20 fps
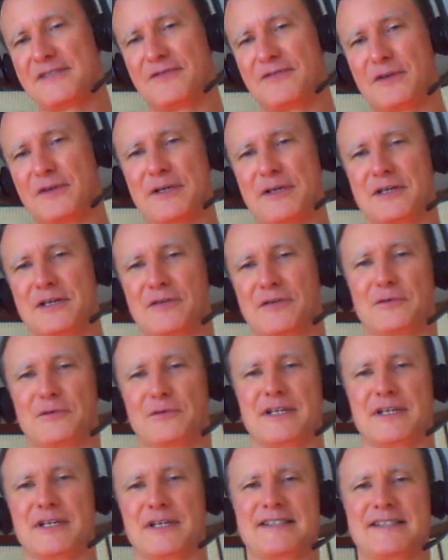very
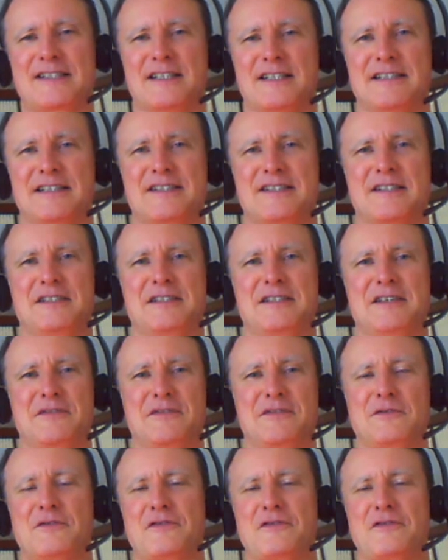different, and it's a
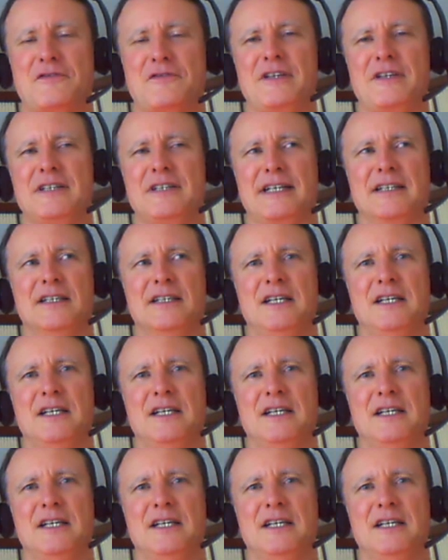different feeling.